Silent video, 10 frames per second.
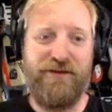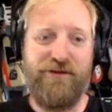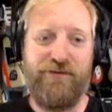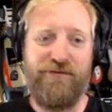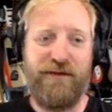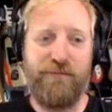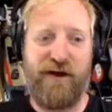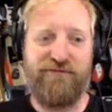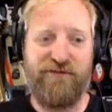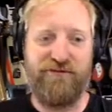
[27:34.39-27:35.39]
You don't need a
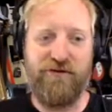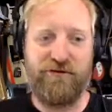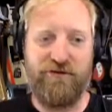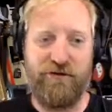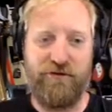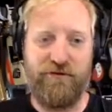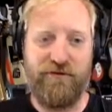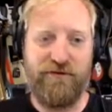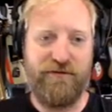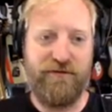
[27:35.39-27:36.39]
breakfast nook, dude.
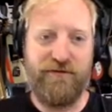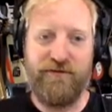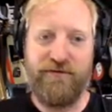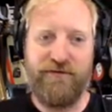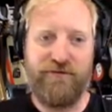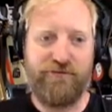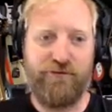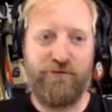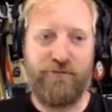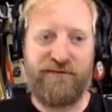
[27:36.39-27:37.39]

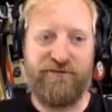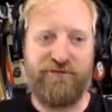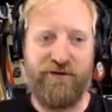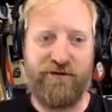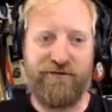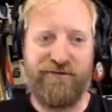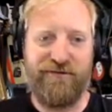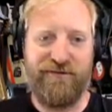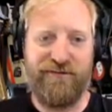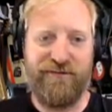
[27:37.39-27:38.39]
Screw the breakfast nook.
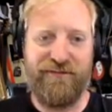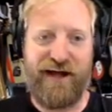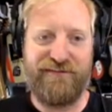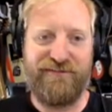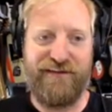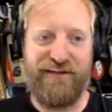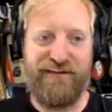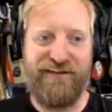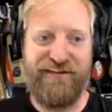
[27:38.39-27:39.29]
That's it.